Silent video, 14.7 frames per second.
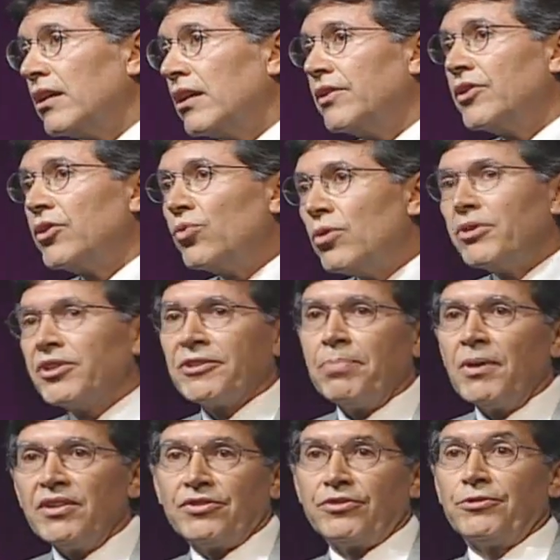And the woman is
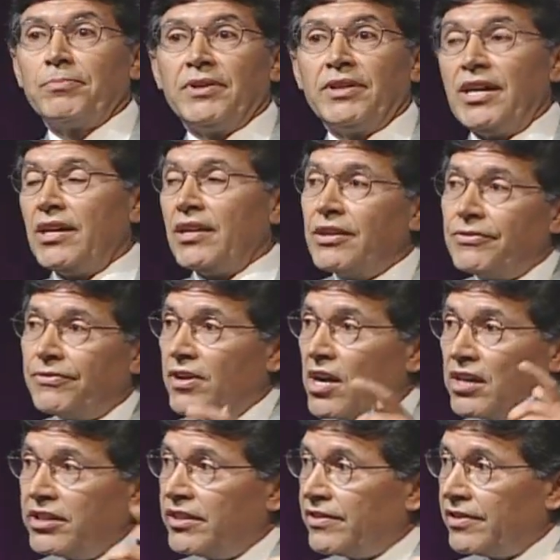puzzled, but hey, if
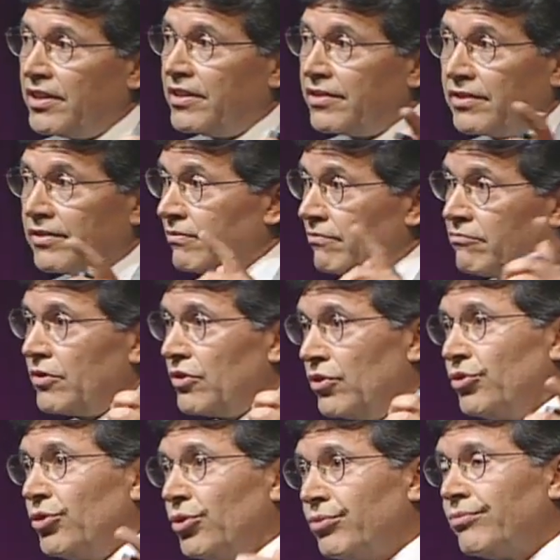Gandhi says,
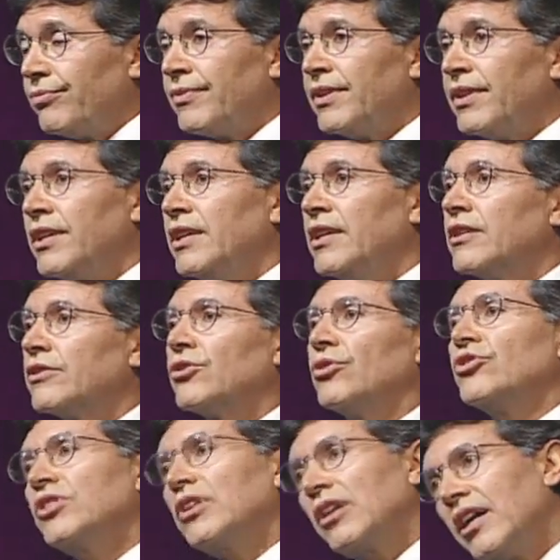you do.
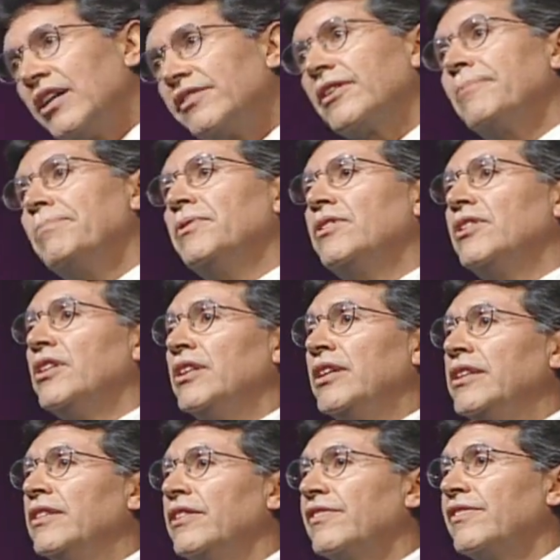So she lines up in the
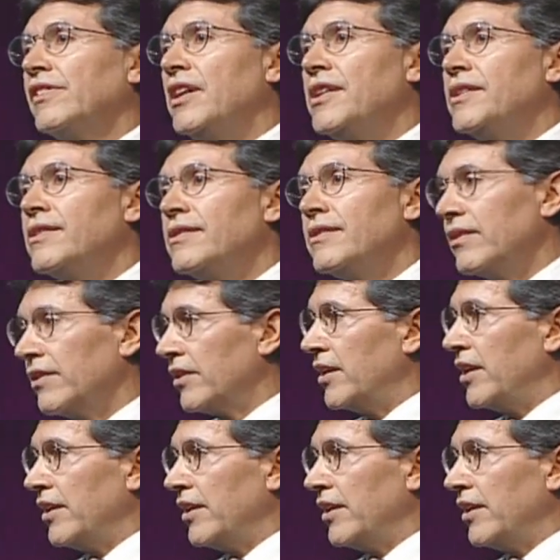heat of the sun the